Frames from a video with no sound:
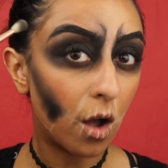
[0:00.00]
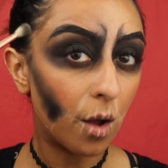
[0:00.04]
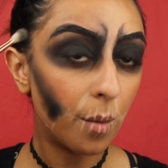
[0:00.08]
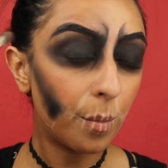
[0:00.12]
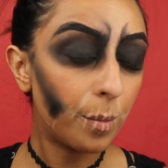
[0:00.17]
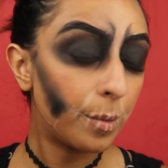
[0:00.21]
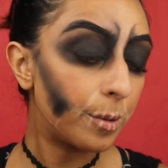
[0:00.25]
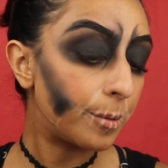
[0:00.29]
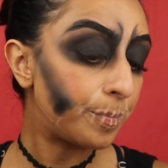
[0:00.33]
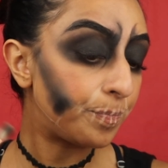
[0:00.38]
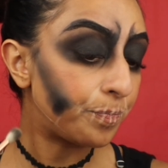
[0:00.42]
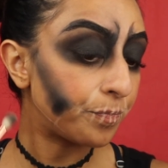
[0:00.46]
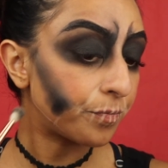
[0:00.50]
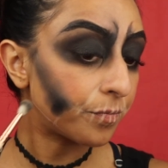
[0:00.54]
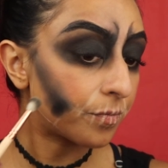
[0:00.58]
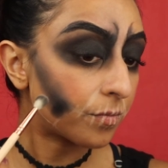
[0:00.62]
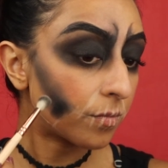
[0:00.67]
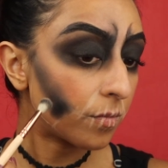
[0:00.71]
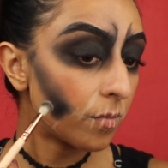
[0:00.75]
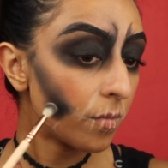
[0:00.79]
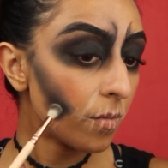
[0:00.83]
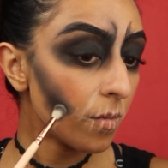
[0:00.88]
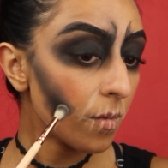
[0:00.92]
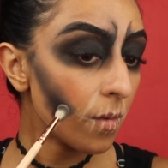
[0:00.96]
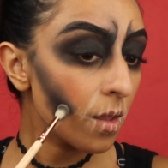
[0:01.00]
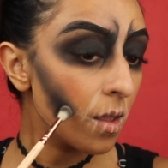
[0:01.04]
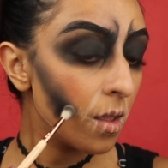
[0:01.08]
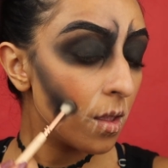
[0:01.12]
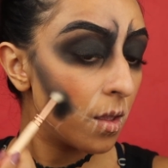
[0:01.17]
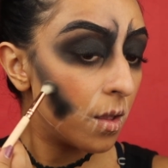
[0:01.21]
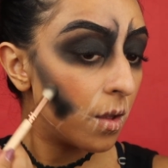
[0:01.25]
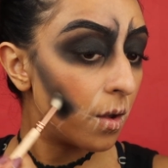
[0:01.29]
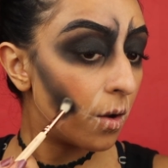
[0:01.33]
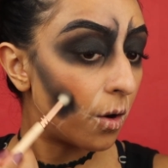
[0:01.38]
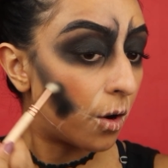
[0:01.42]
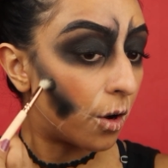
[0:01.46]
up
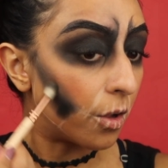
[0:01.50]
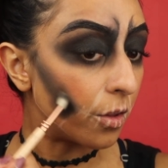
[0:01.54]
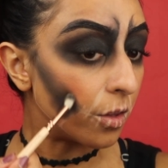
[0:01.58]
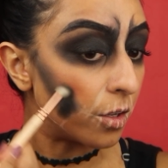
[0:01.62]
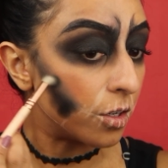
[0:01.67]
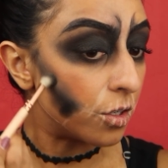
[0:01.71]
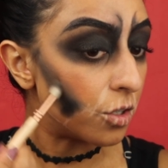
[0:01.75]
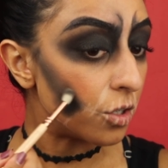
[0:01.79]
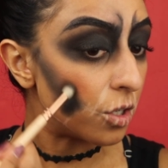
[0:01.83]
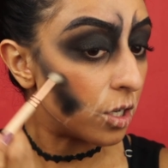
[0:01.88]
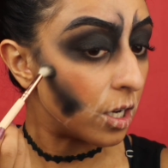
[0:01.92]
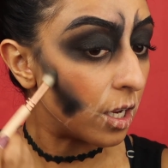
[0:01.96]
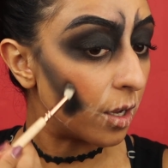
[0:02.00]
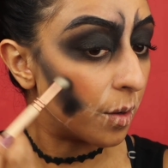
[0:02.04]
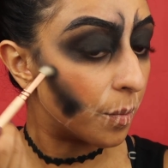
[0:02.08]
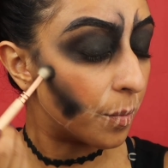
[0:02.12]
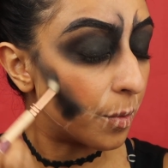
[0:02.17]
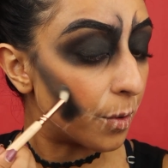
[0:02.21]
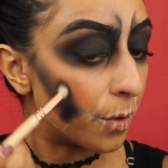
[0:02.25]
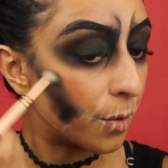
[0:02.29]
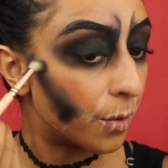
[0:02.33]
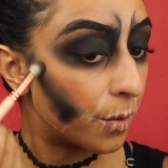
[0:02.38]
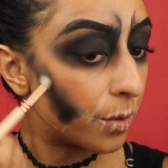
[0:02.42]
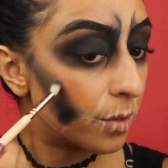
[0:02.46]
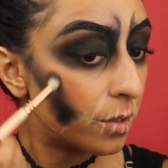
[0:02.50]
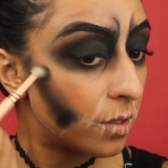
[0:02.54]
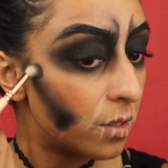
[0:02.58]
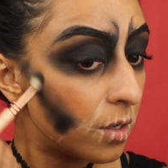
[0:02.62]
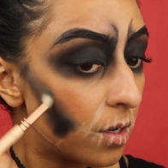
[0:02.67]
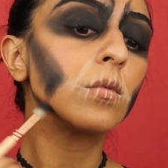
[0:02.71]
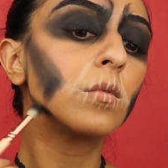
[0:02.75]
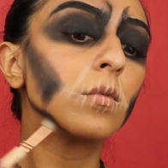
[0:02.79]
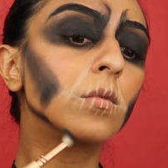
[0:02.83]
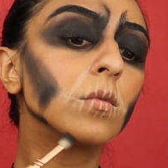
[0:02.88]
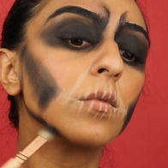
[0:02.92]
on the cheekbone.